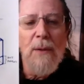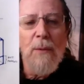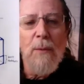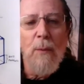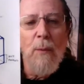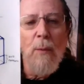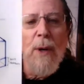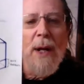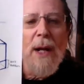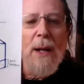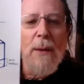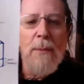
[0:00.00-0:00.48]

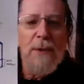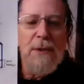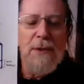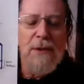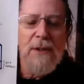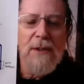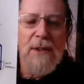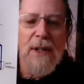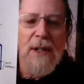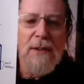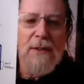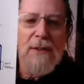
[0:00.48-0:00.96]
what I would
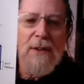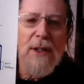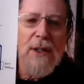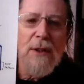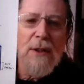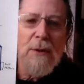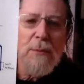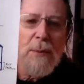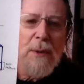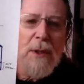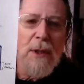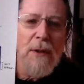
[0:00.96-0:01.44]
suggest in
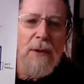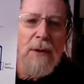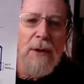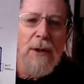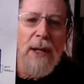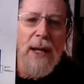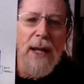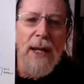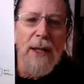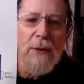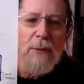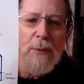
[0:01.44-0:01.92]
this particular
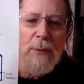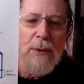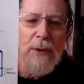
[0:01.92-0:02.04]
case,